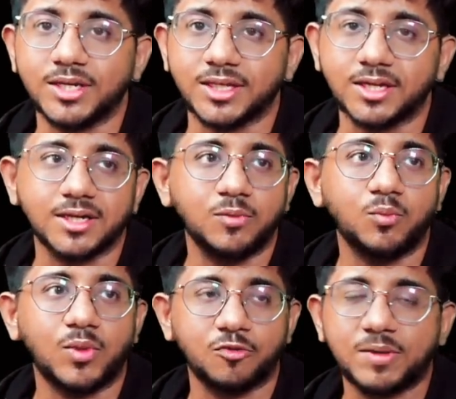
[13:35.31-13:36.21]
I think
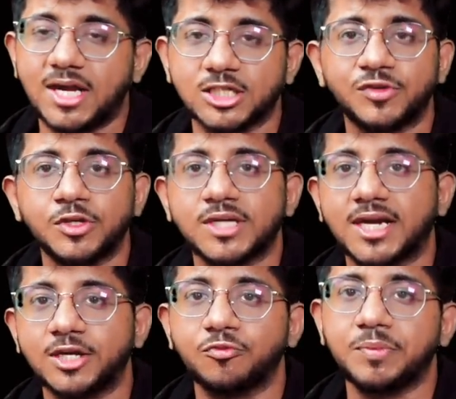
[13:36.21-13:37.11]
in one of my last videos, I
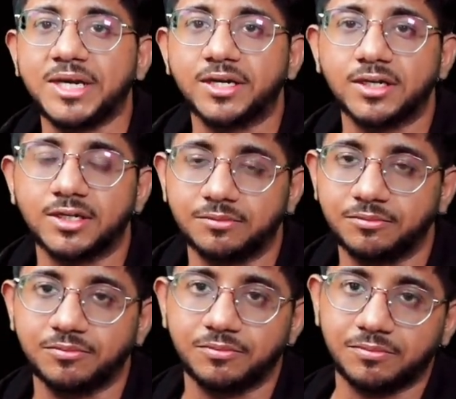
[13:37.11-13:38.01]
kind of made a
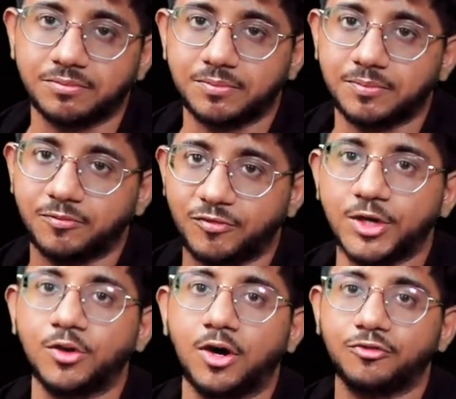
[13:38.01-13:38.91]

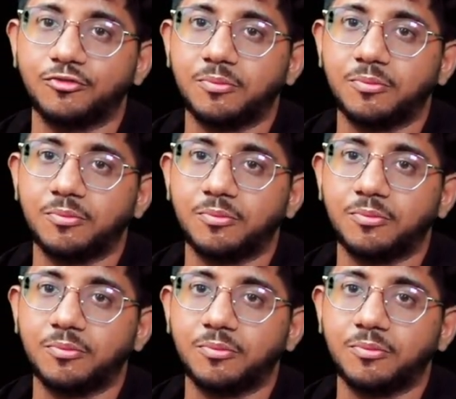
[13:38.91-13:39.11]
video of